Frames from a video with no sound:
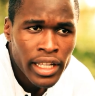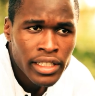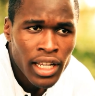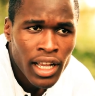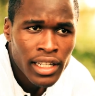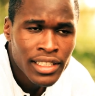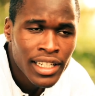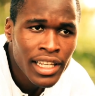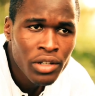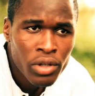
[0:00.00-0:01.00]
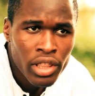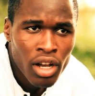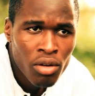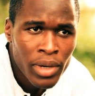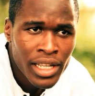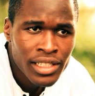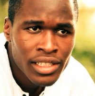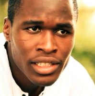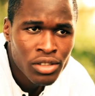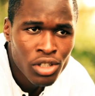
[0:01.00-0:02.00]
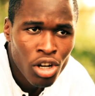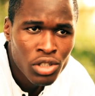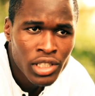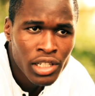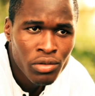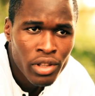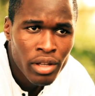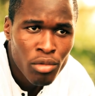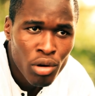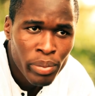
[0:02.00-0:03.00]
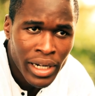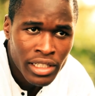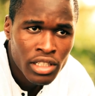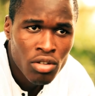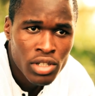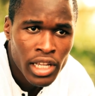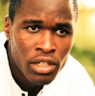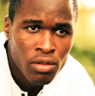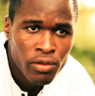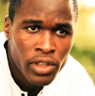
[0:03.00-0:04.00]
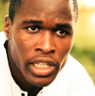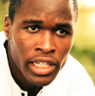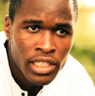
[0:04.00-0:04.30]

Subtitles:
And dealing with Almasi, you're now dealing with the more practical side of